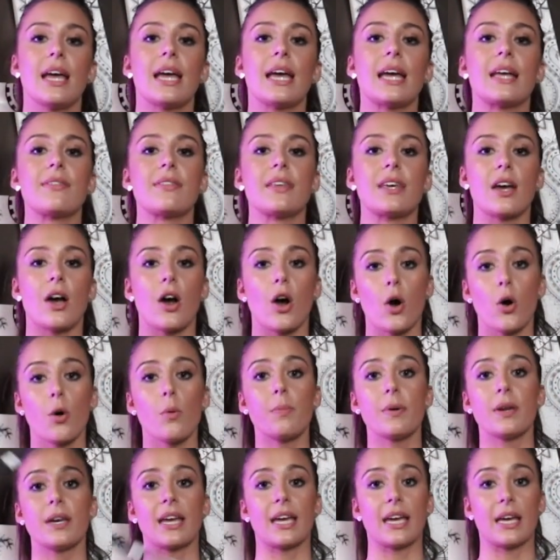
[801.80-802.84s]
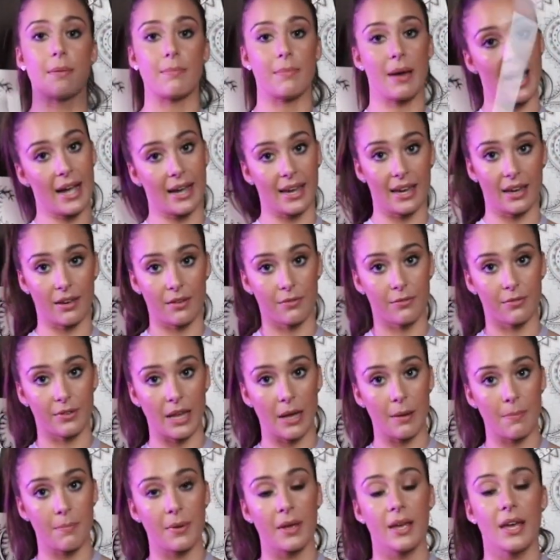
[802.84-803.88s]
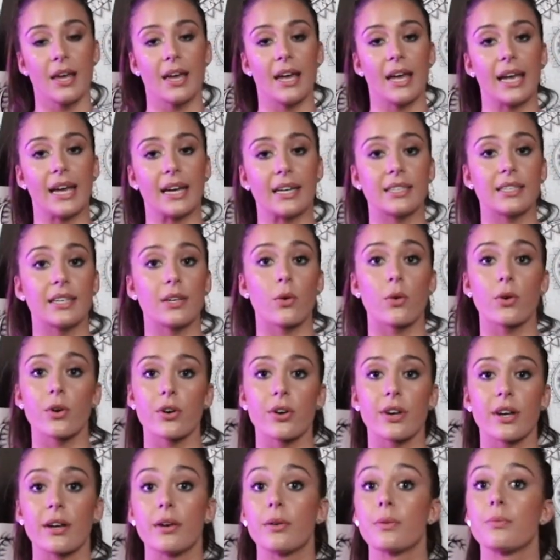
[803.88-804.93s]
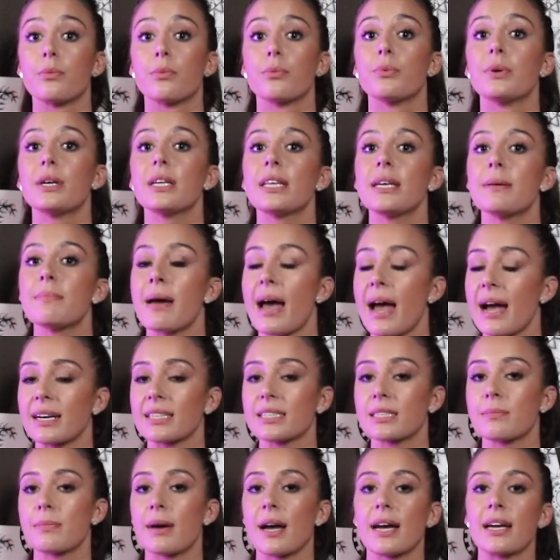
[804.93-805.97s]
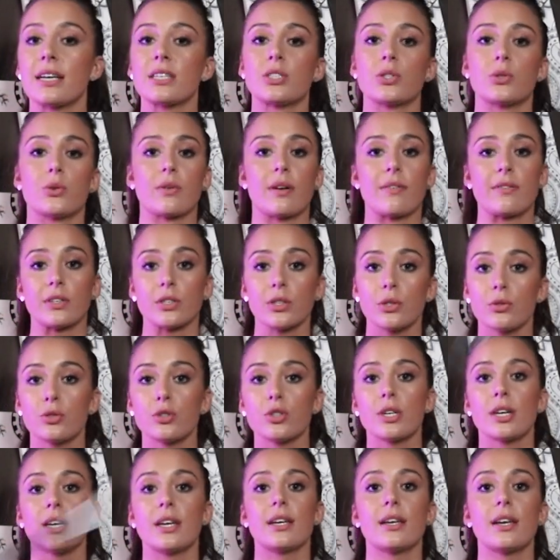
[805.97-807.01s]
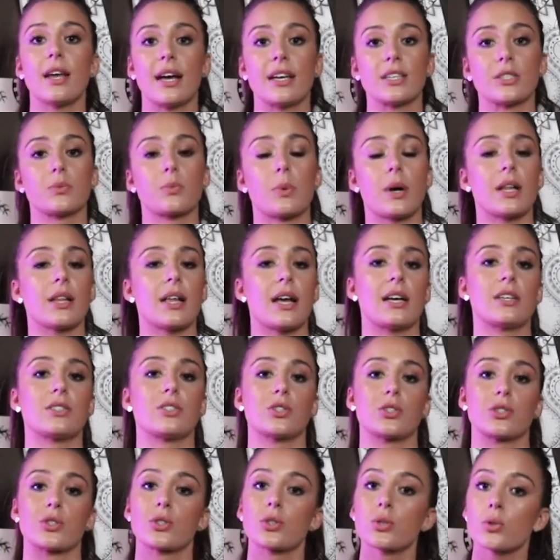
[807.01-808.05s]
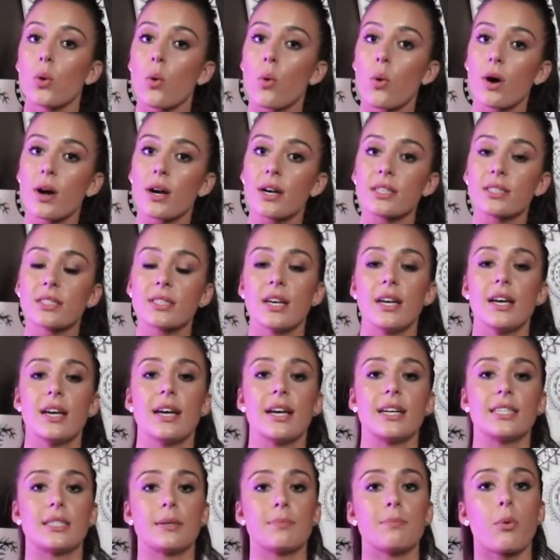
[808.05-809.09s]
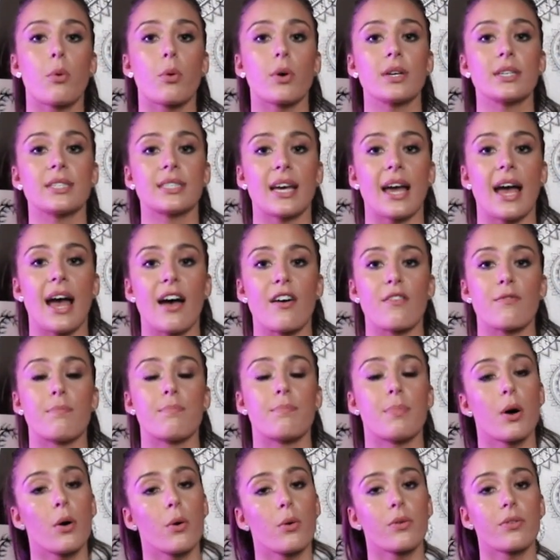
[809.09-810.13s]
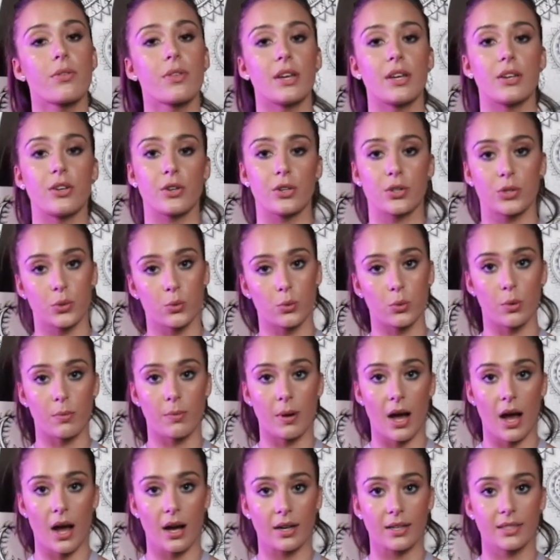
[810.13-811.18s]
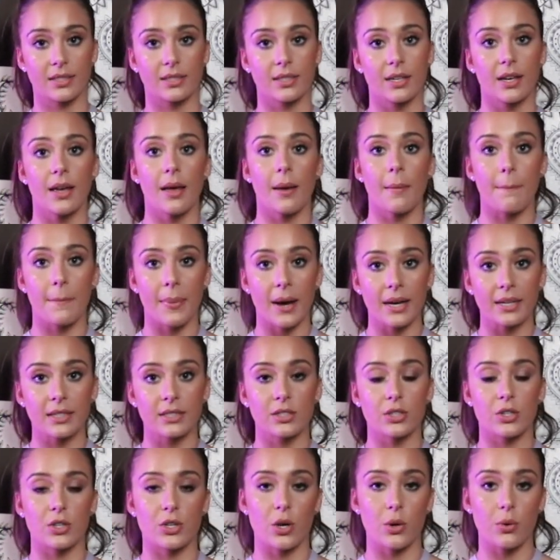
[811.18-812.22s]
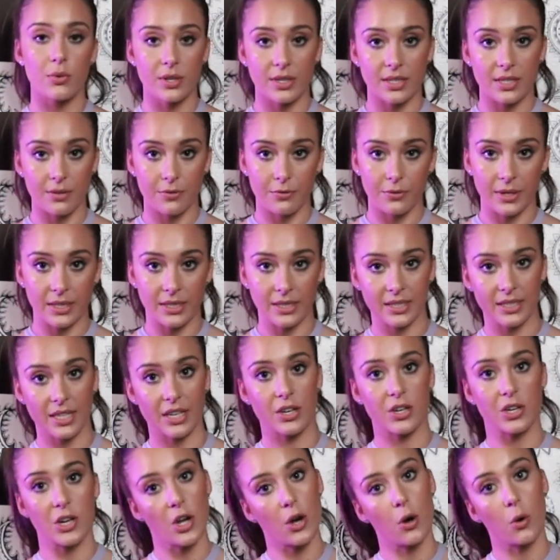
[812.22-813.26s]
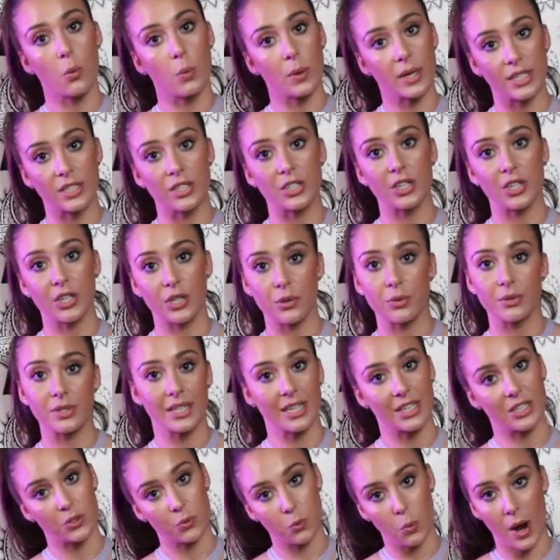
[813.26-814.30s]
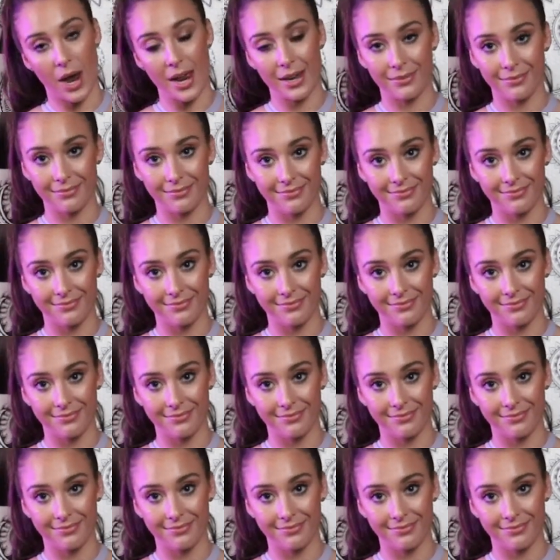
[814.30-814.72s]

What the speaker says: and the open hand backhand flip. And in order to really maximize your revolution as well as your scores, it's important to have both in your toolbox, but know the difference and know when to use each one.